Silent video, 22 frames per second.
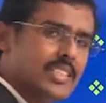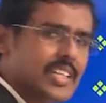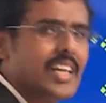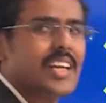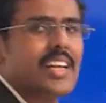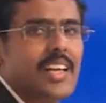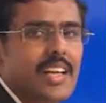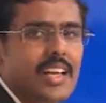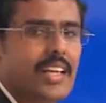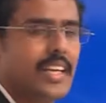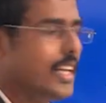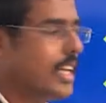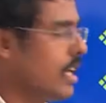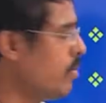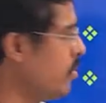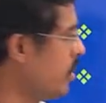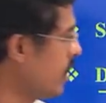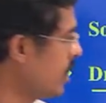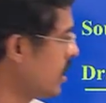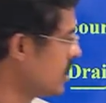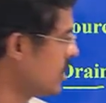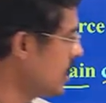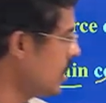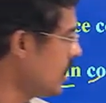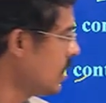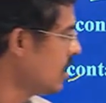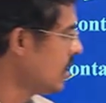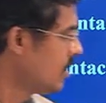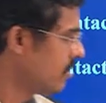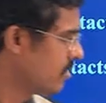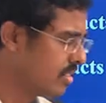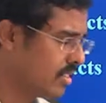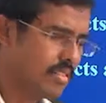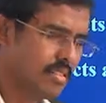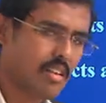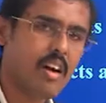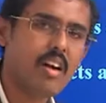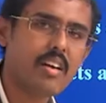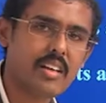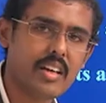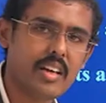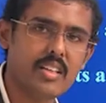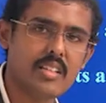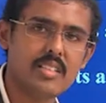generally named it as a. We are
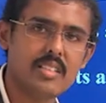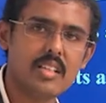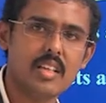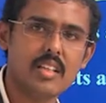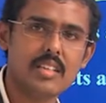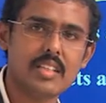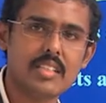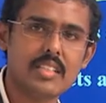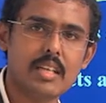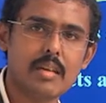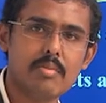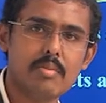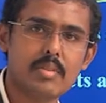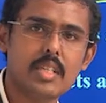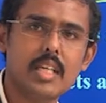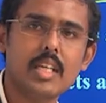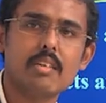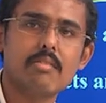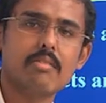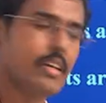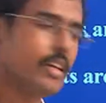not considering the substrate.